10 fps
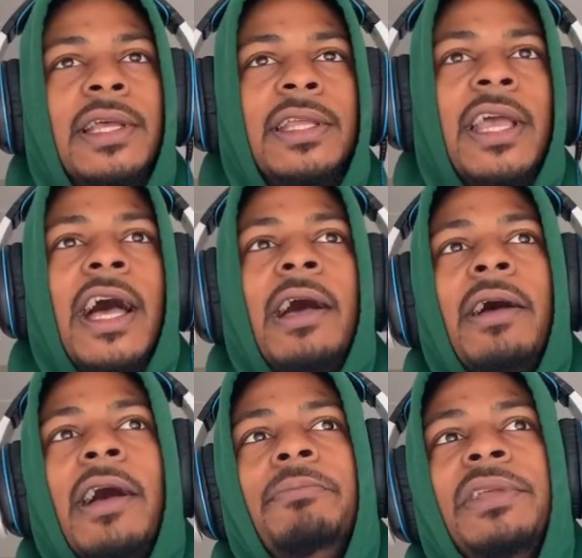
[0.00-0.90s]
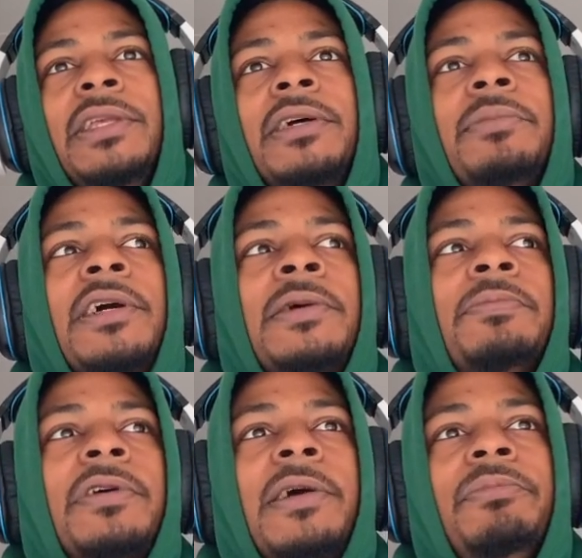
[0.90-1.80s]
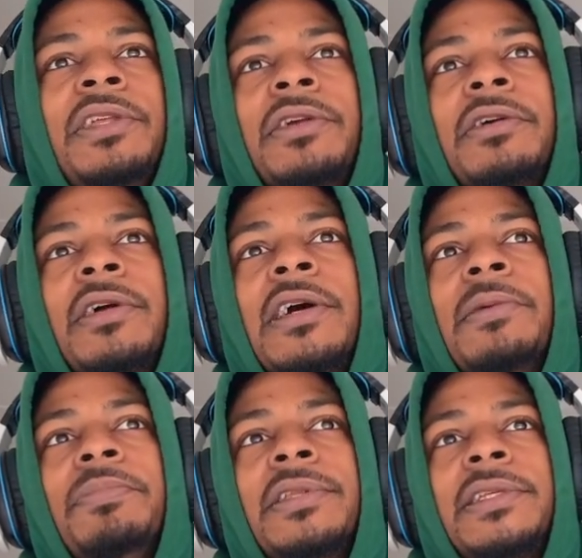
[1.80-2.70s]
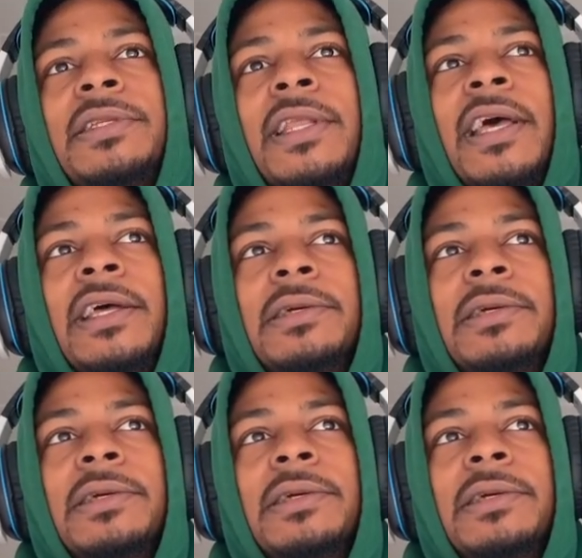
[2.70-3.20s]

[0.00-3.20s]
Yeah, I beat him up or I beat her up and this and that.